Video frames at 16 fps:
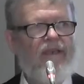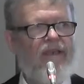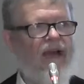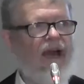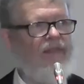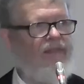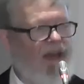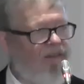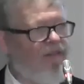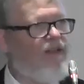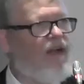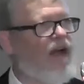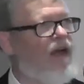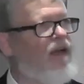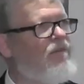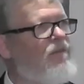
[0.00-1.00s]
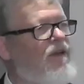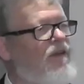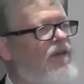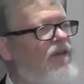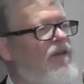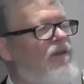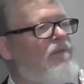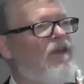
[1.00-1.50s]
at that time,
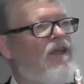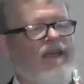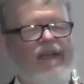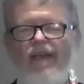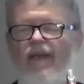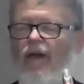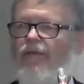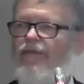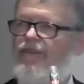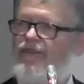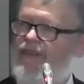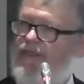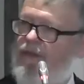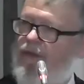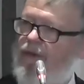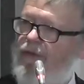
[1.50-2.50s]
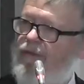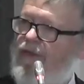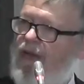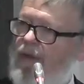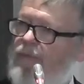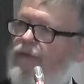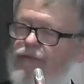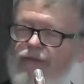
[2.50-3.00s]
in the beginning of the zeros,
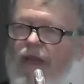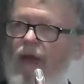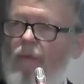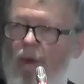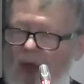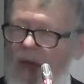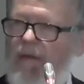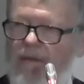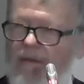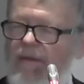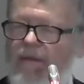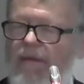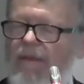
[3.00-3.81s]
I would say, well,